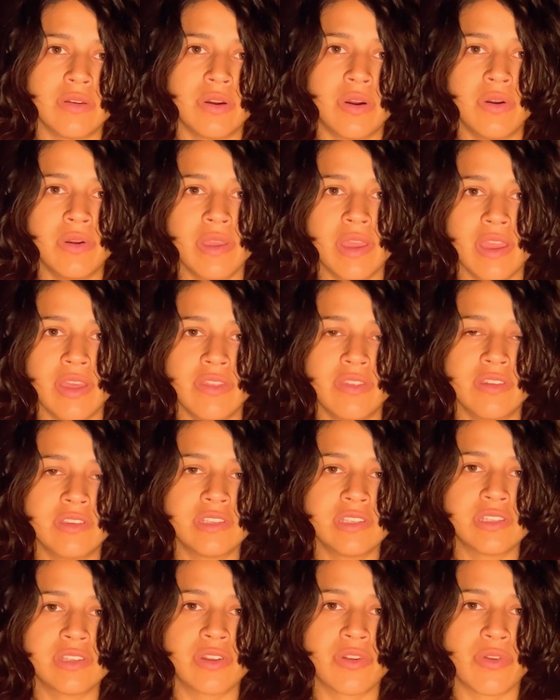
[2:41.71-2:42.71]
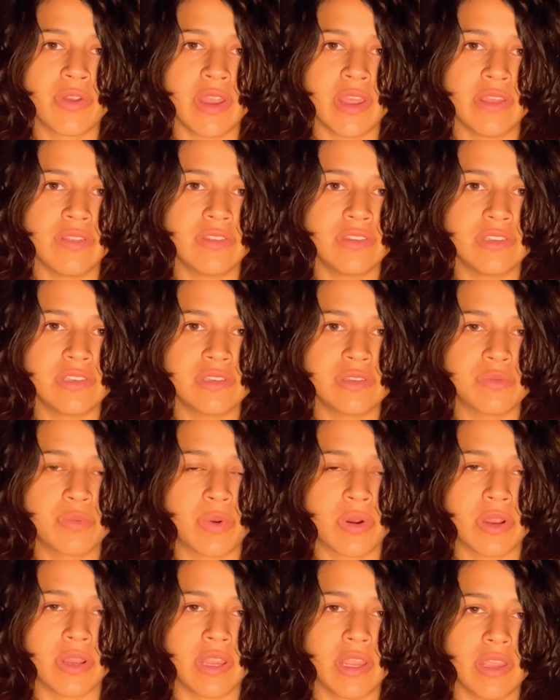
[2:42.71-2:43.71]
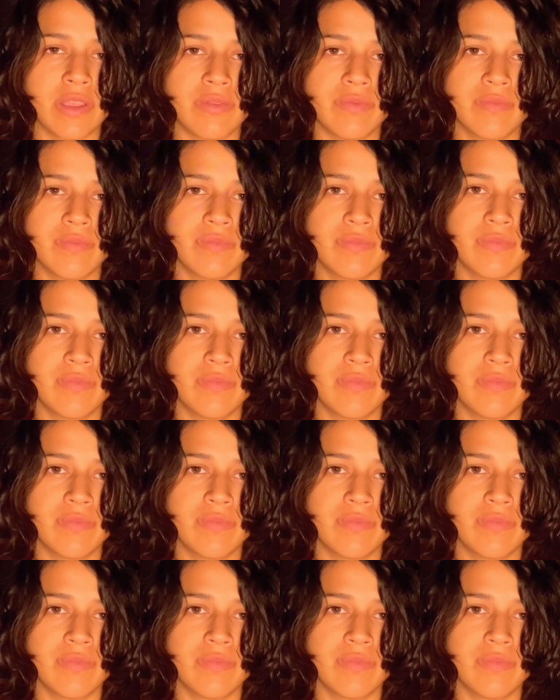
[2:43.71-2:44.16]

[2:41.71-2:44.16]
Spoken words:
okay, this is great, this is working.